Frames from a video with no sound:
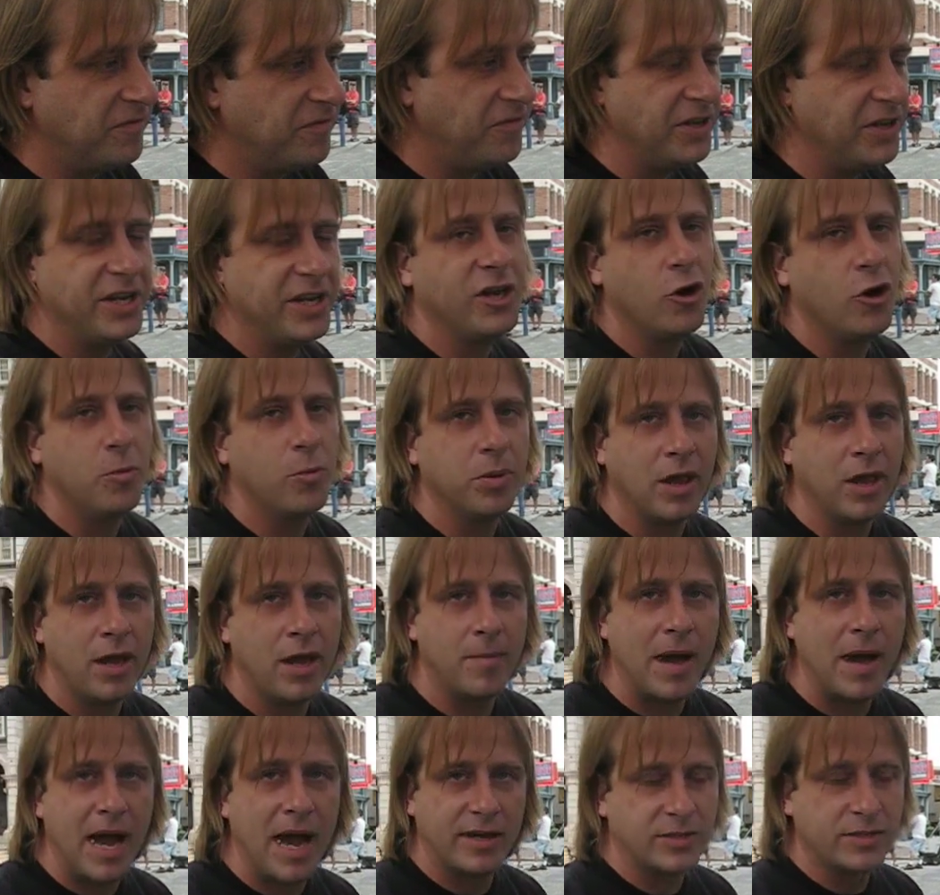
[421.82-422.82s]
video
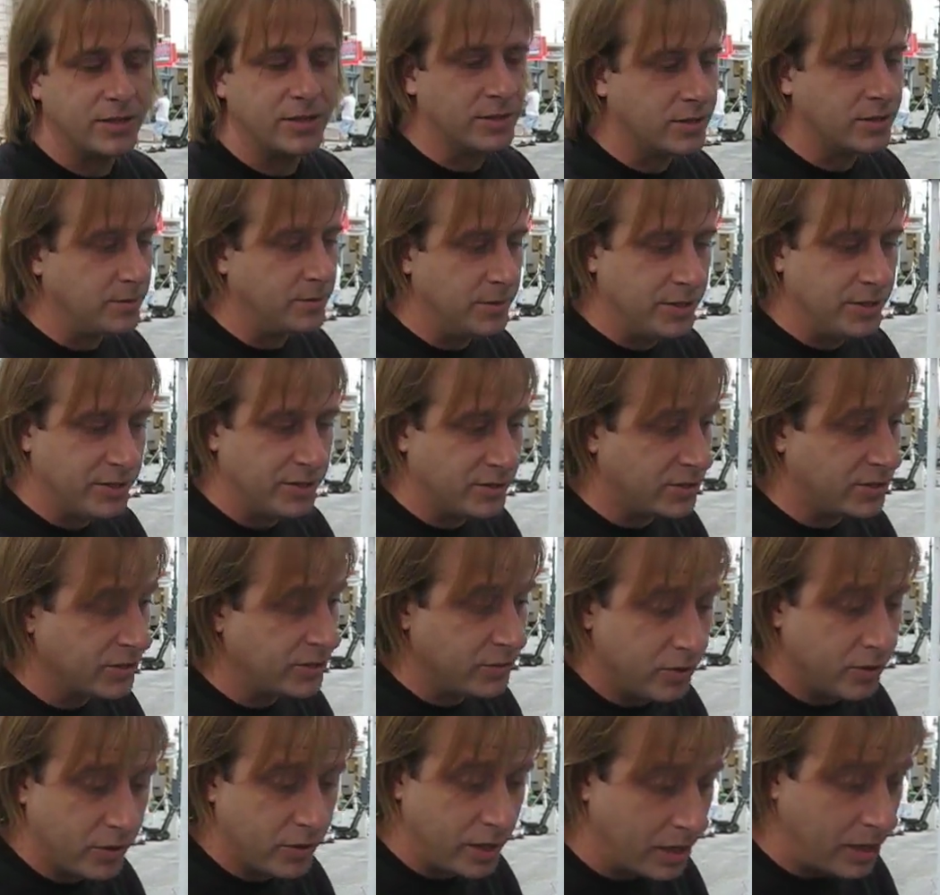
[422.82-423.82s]
playback system. And there's
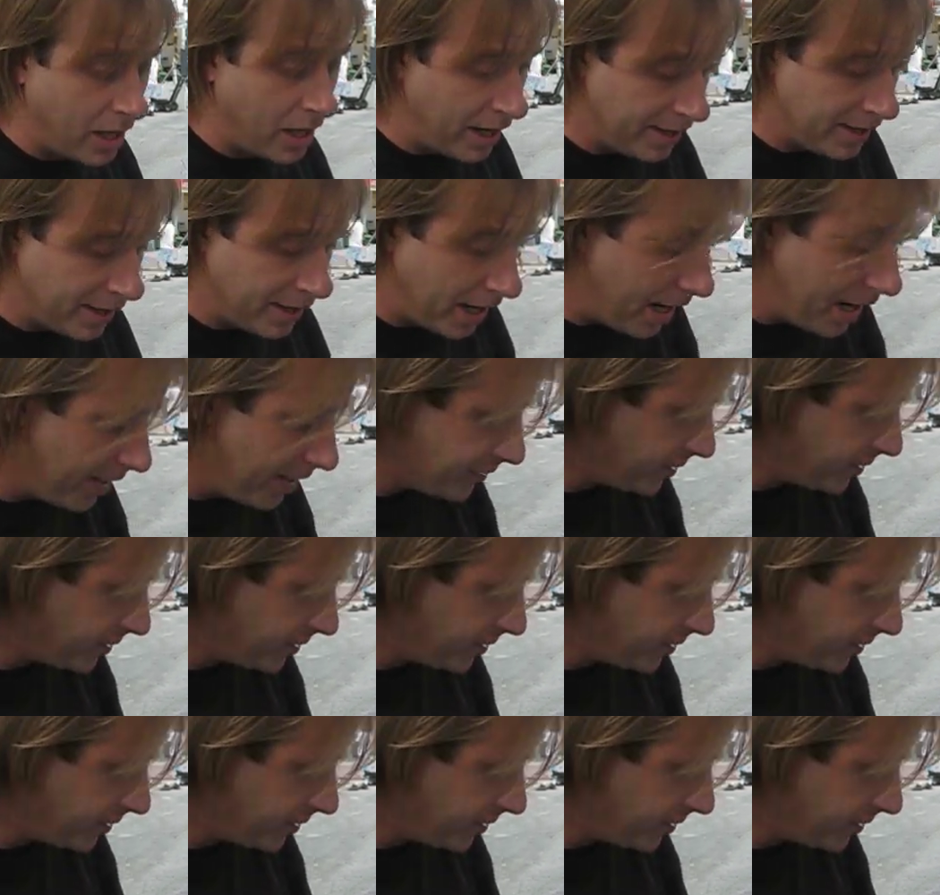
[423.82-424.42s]
still a lot of guys